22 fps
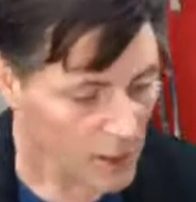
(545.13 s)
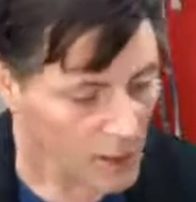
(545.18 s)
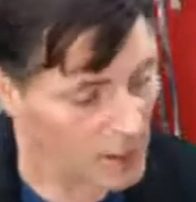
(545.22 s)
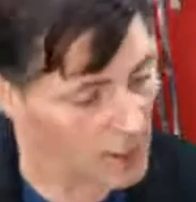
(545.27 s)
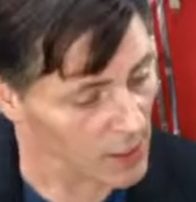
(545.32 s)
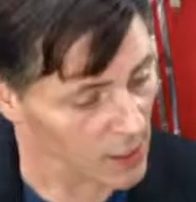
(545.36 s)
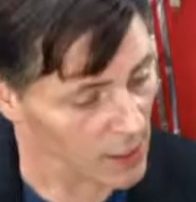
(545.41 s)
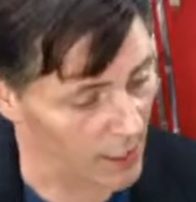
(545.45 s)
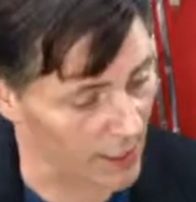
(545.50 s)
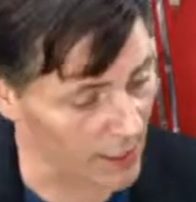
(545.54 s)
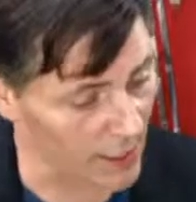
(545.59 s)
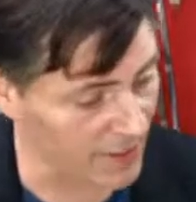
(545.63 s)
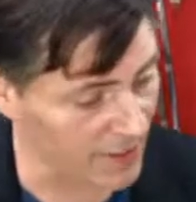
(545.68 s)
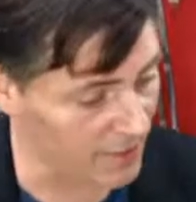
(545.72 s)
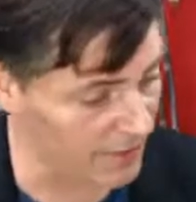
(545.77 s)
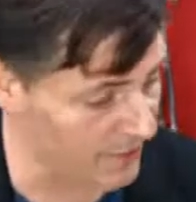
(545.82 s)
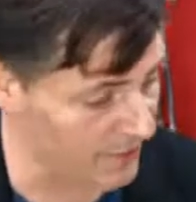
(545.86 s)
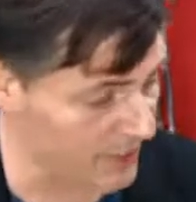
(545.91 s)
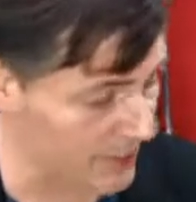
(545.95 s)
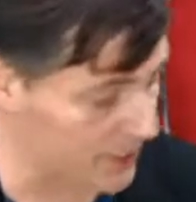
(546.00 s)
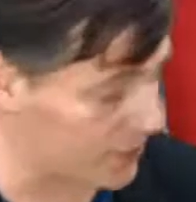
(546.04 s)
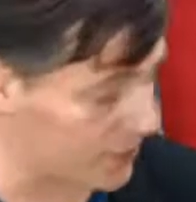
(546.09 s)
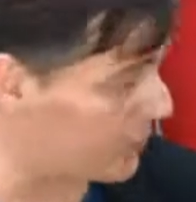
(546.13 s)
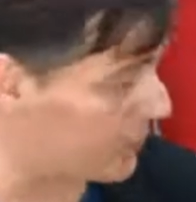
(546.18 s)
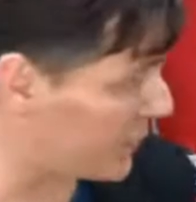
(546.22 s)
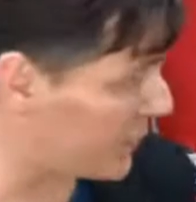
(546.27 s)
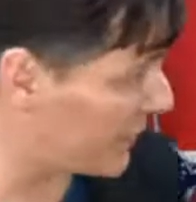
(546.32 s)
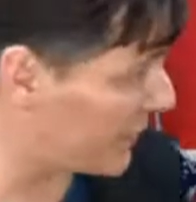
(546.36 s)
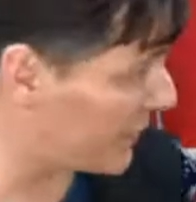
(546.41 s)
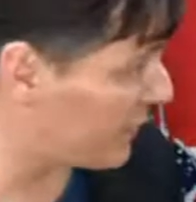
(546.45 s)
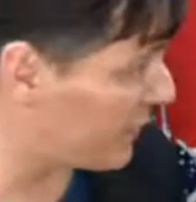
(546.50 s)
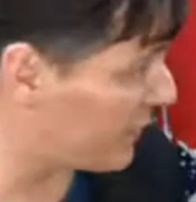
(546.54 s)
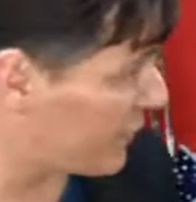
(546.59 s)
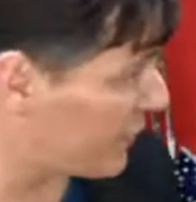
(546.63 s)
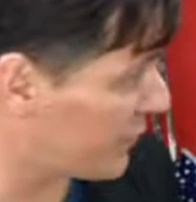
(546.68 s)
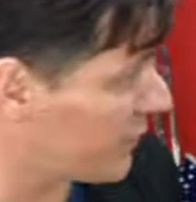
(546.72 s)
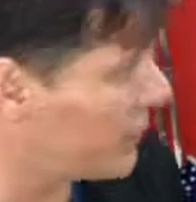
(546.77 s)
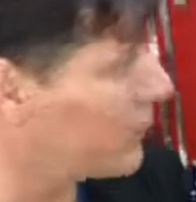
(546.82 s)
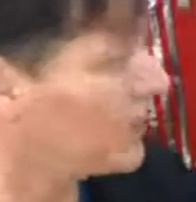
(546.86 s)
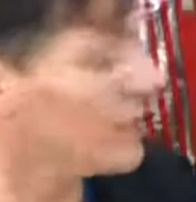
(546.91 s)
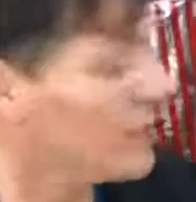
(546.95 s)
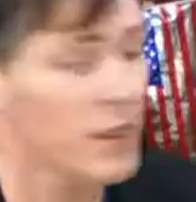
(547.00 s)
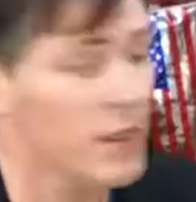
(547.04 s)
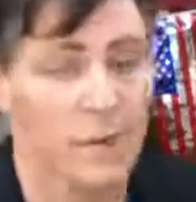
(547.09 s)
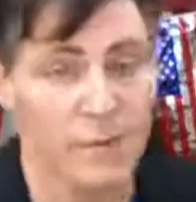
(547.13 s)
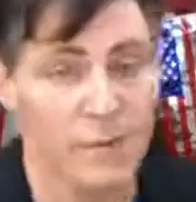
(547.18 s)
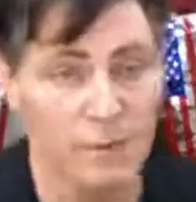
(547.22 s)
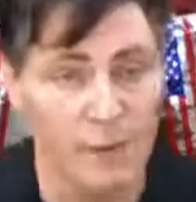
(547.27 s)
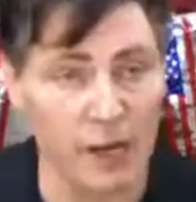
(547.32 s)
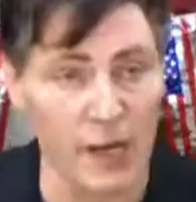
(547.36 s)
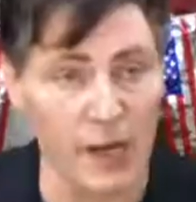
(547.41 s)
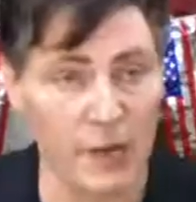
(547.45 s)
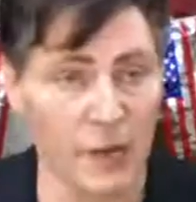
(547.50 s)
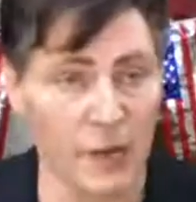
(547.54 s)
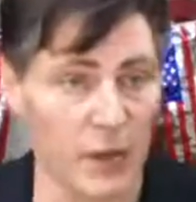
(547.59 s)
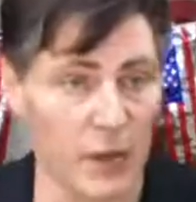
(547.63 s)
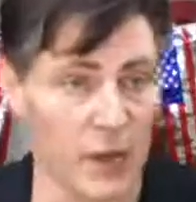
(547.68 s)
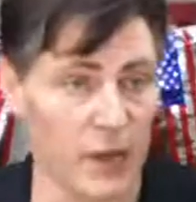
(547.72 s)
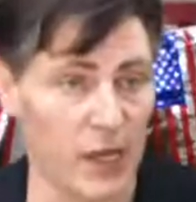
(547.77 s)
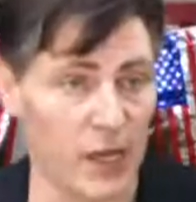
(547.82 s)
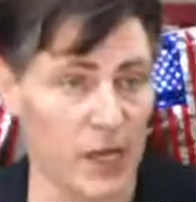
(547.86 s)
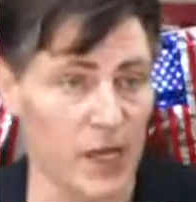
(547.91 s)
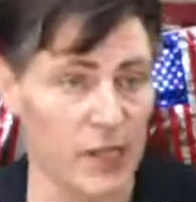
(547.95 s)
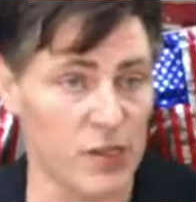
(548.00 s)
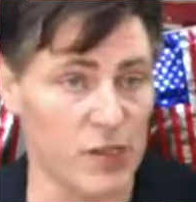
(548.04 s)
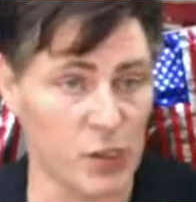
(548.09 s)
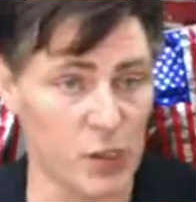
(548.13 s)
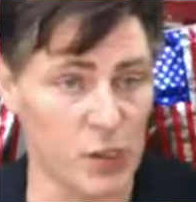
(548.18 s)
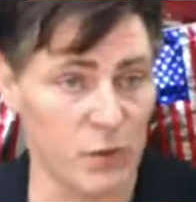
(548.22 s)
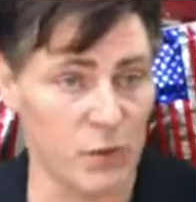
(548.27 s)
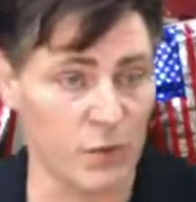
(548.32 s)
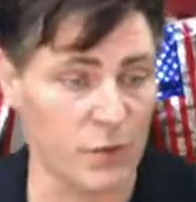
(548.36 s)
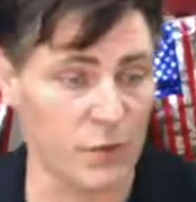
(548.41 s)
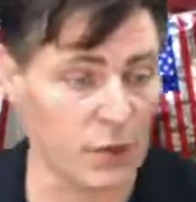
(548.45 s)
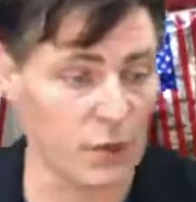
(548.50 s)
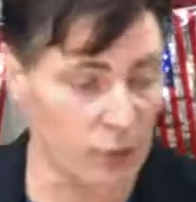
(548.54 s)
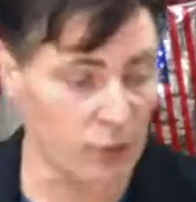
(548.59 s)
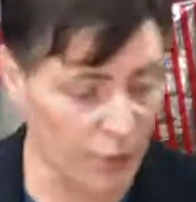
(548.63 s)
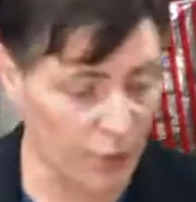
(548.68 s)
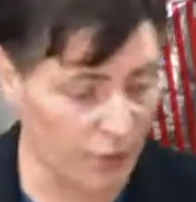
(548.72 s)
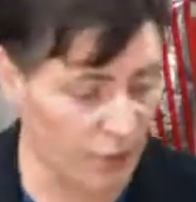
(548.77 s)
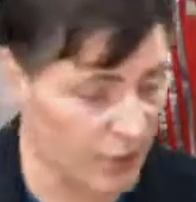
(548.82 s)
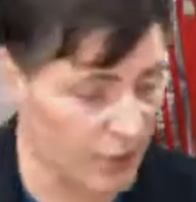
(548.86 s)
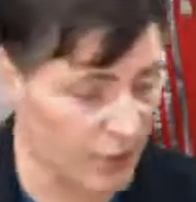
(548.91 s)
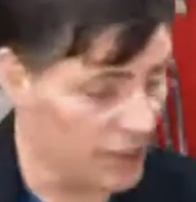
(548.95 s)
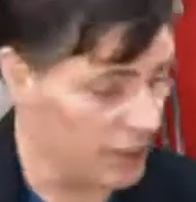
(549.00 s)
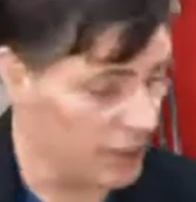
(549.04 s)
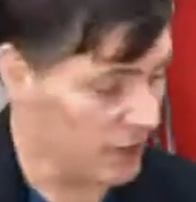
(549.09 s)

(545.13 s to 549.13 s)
I can tell you this. My theological views,